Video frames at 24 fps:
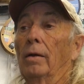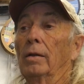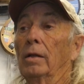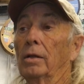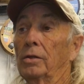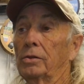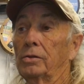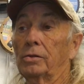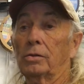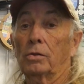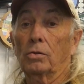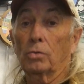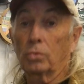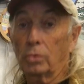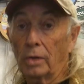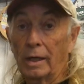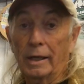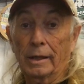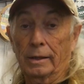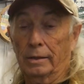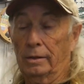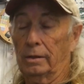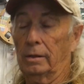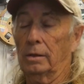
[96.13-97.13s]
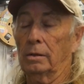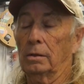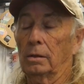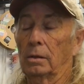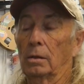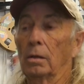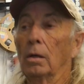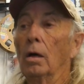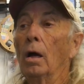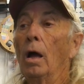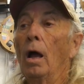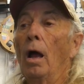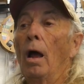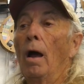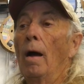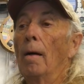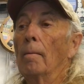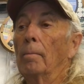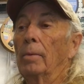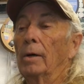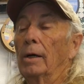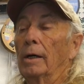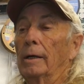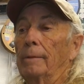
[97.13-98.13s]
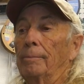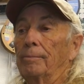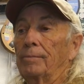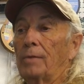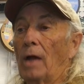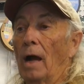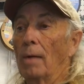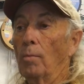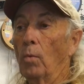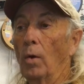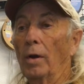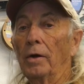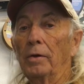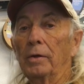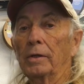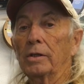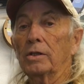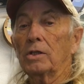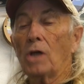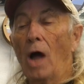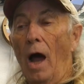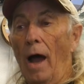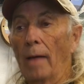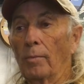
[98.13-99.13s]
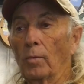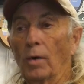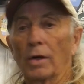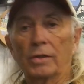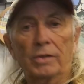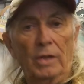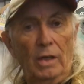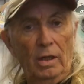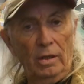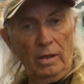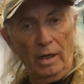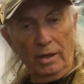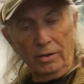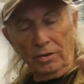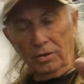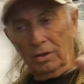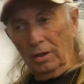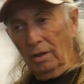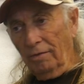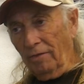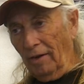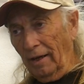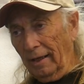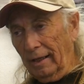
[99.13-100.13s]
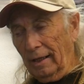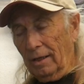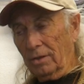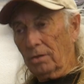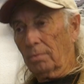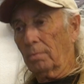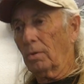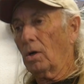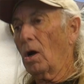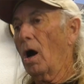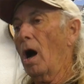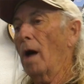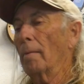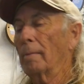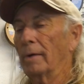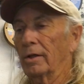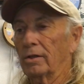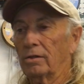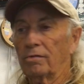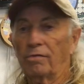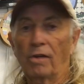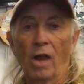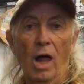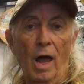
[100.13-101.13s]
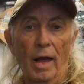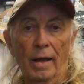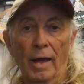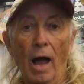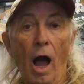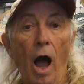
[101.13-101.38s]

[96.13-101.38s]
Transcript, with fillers: It looks great, you know, but I'm wondering time-wise, and I'll, I'll, see if I can get some comments flying.